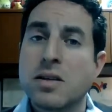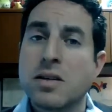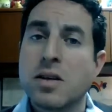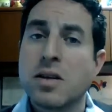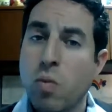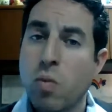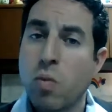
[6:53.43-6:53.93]

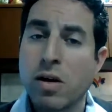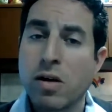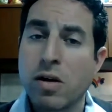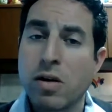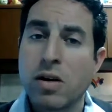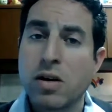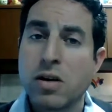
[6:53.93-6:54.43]
where
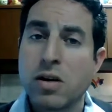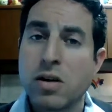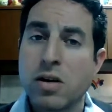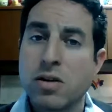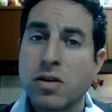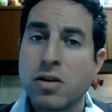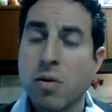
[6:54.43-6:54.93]
your
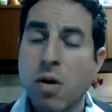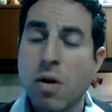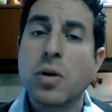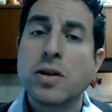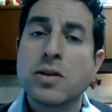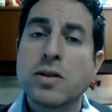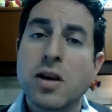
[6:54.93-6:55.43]
Chromebook's
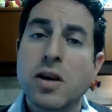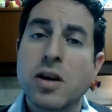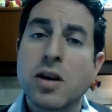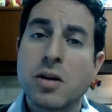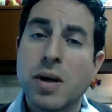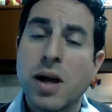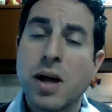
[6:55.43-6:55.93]
going to be
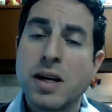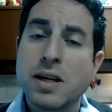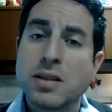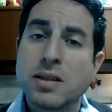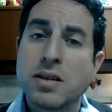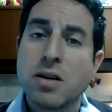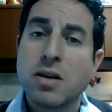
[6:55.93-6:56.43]
placed
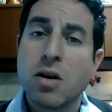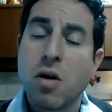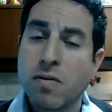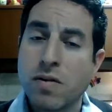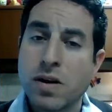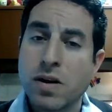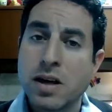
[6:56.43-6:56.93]

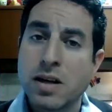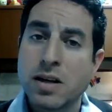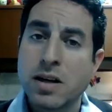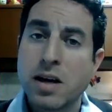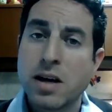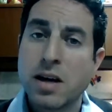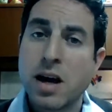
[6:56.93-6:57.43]
overnight
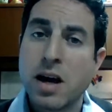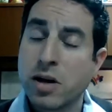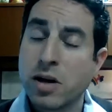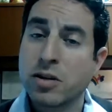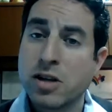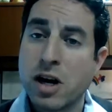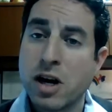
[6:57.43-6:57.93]
and where you'll
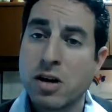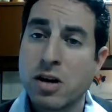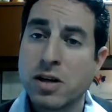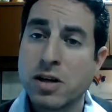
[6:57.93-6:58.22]
charge it.